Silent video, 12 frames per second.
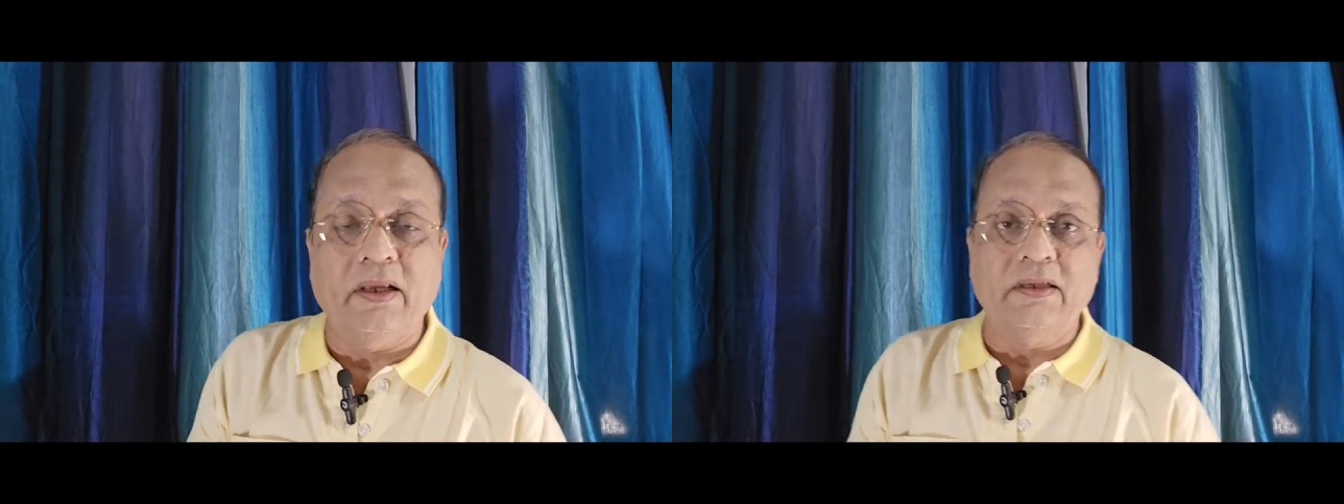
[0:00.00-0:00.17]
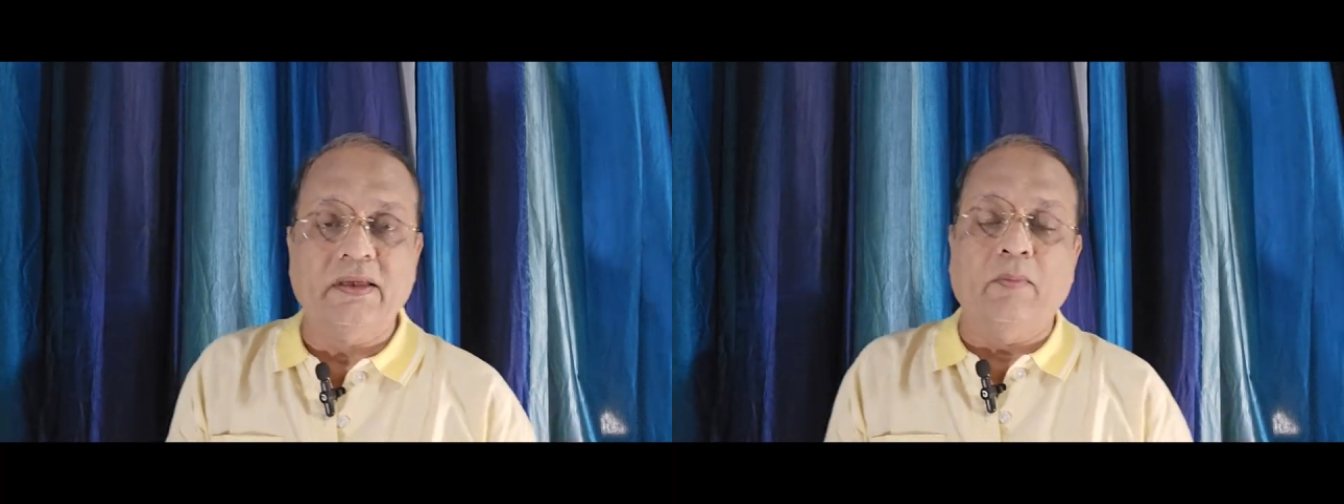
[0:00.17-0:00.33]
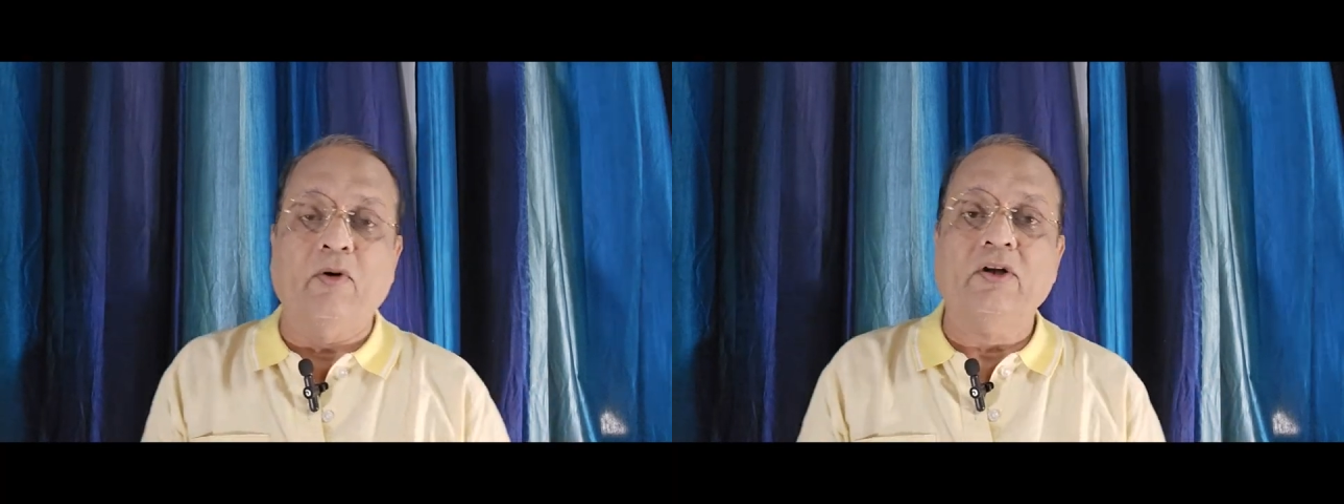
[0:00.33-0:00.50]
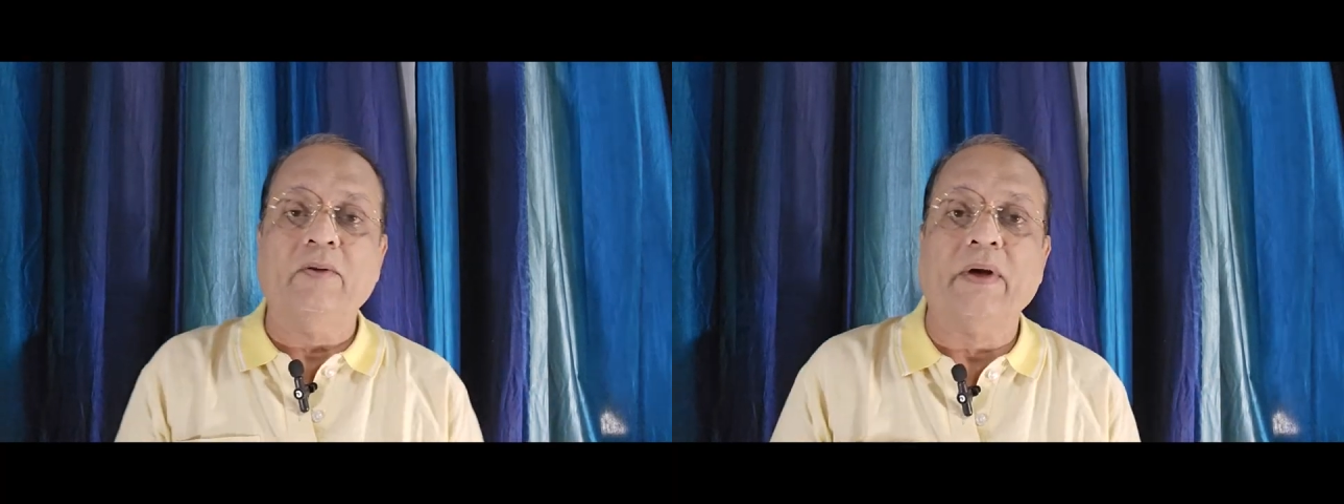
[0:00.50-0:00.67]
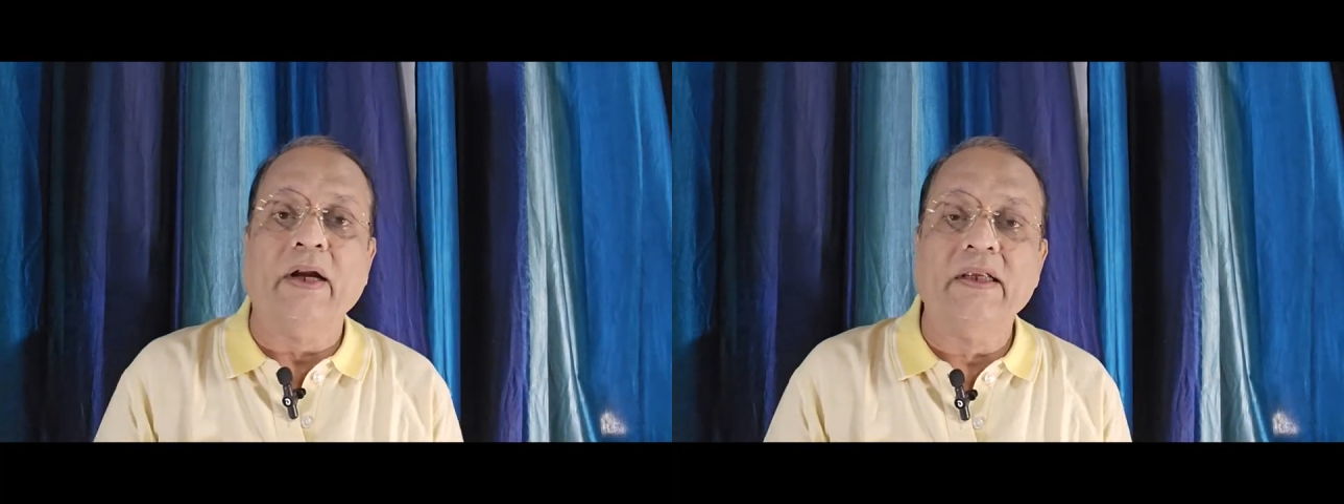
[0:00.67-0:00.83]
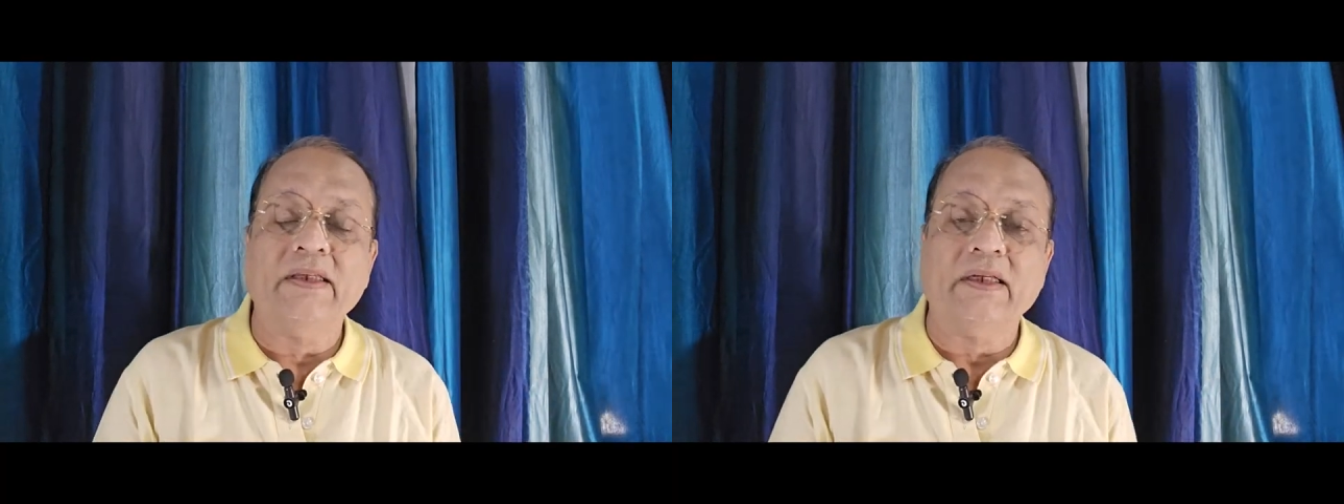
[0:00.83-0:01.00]
is about the
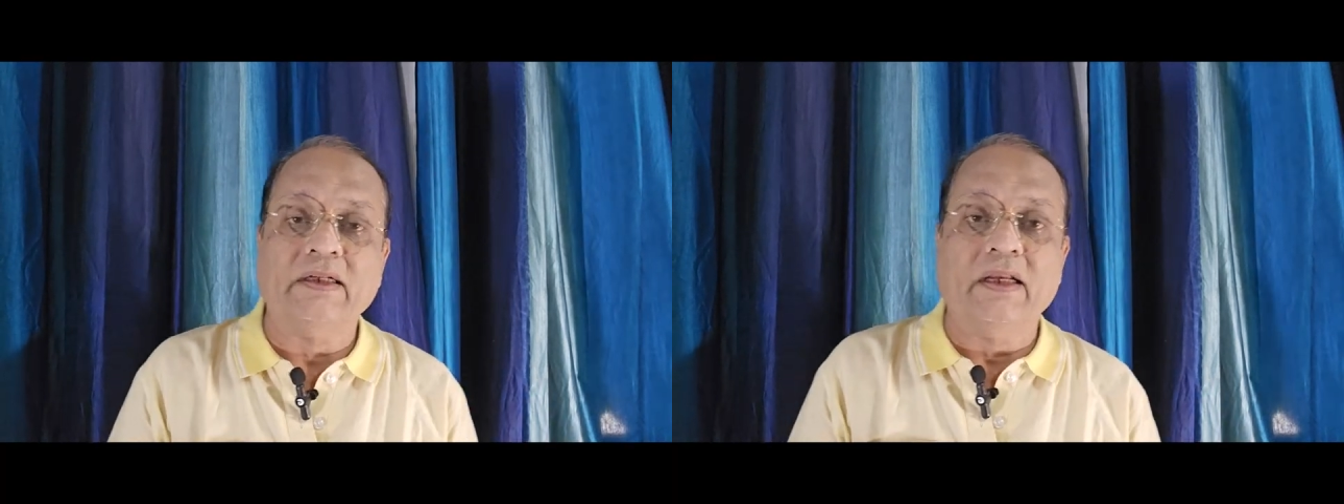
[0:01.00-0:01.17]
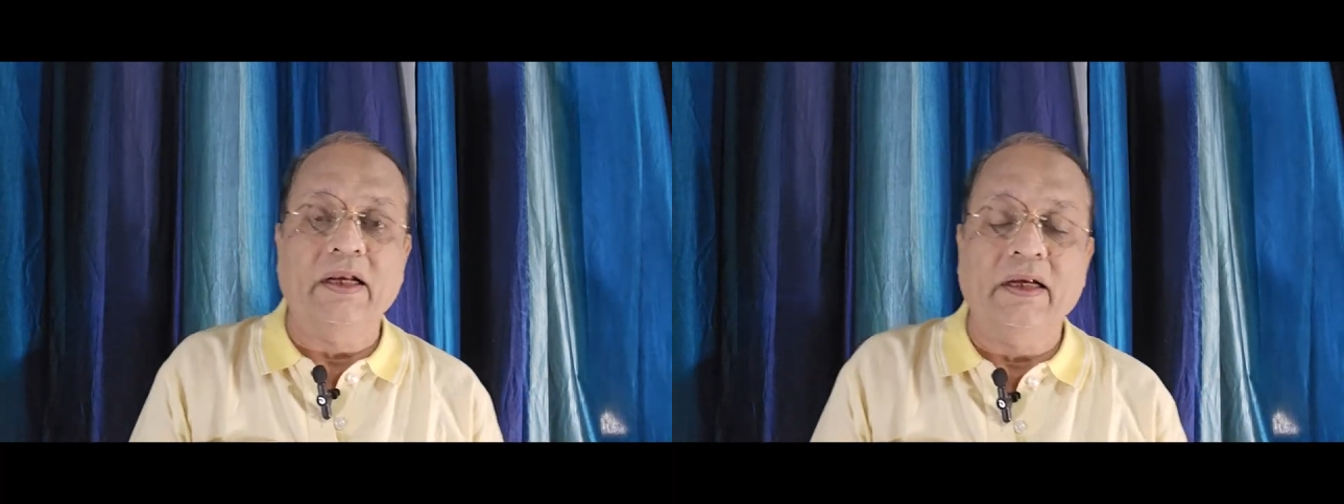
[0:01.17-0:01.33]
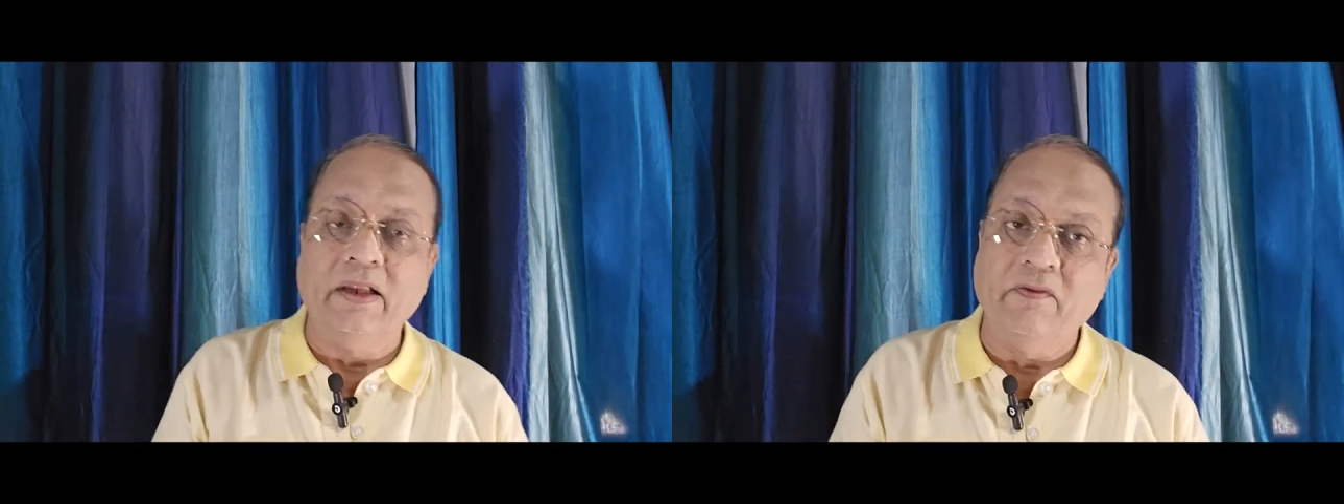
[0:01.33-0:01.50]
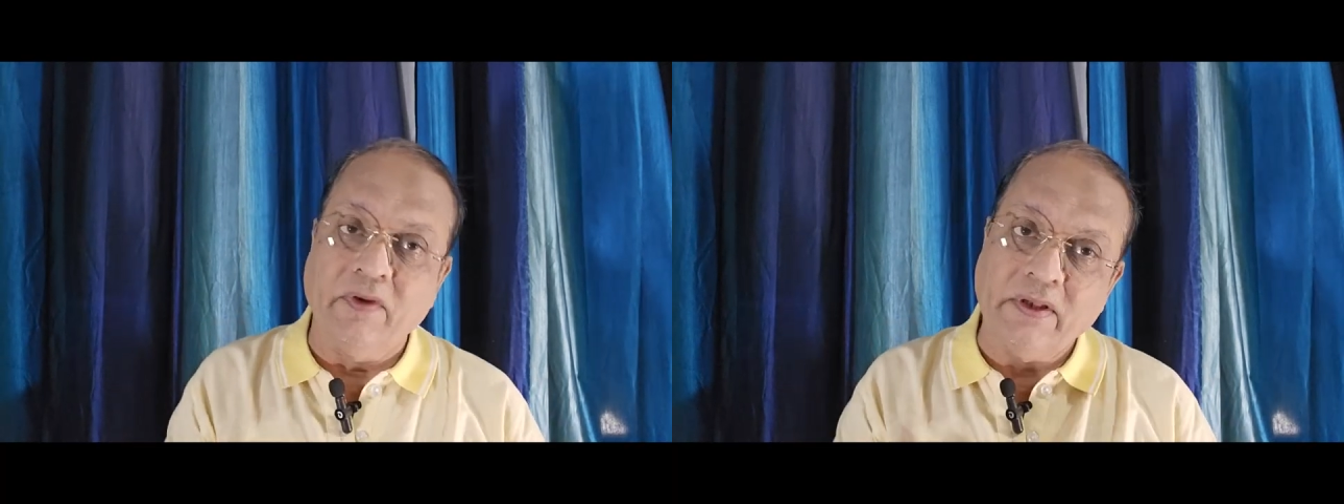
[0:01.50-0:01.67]
priority sector lending